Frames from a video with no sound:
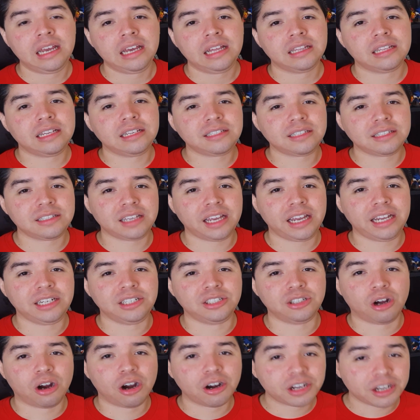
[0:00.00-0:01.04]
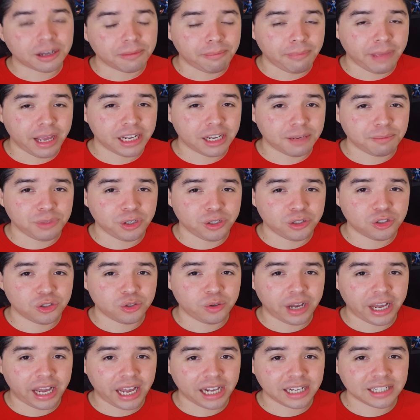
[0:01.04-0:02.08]
this is a Dark Mega Mewtwo
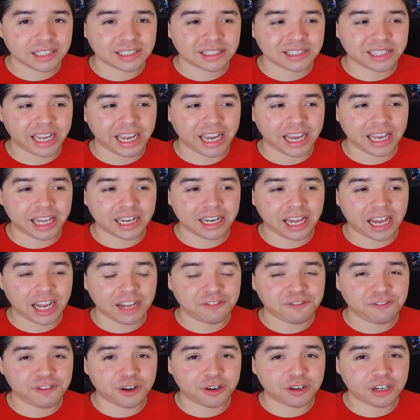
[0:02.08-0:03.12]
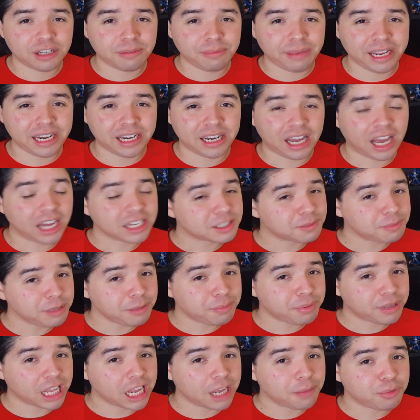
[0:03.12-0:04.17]
X, and I fear he may not be
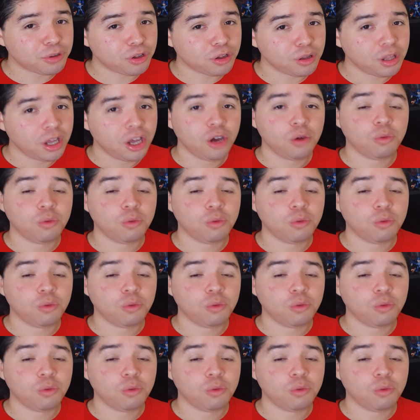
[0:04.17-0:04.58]
playable,